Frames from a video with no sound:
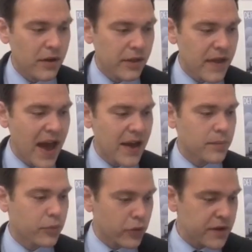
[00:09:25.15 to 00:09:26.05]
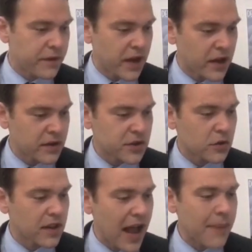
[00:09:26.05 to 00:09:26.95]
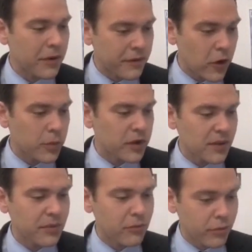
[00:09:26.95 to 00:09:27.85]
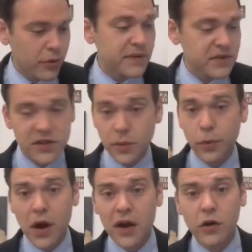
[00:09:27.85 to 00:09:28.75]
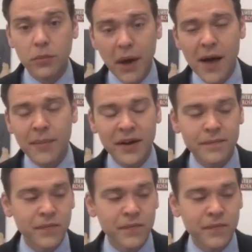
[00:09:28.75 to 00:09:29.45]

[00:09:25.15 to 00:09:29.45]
that briefing, so Clapper verbally briefs it to Barack Obama,